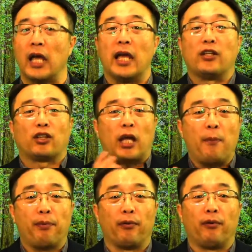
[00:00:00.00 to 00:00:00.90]
In the
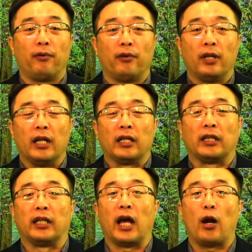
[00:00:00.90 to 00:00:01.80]
temple,
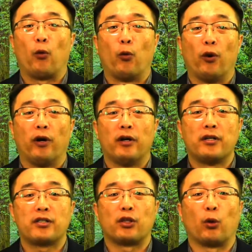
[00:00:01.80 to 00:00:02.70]
there
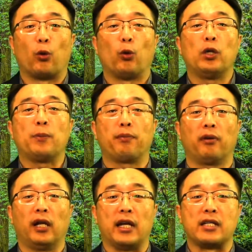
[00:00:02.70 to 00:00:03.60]
was the holy
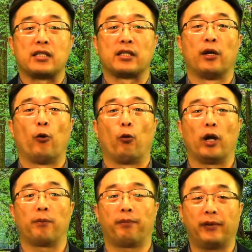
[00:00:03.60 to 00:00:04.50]
place
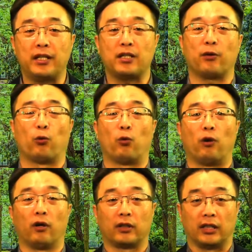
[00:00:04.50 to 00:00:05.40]
where priests
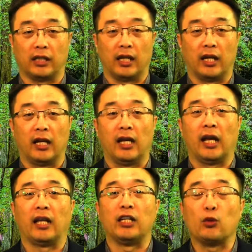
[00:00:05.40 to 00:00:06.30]
worked,
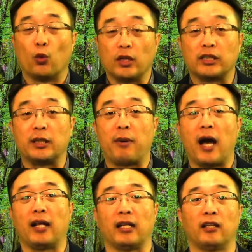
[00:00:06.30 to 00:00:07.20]
and it was
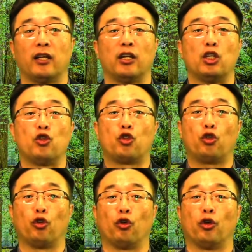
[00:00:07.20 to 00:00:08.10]
divided in
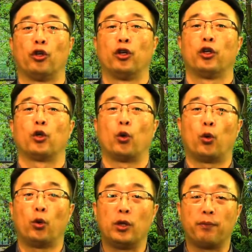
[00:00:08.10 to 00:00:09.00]
two, the
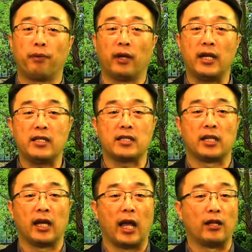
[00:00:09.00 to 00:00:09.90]
holy place
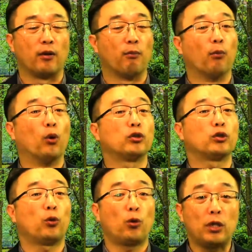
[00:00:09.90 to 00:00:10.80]
and the most
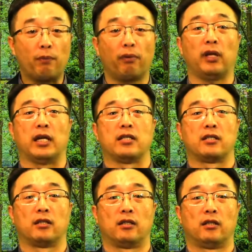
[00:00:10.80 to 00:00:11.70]
holy place.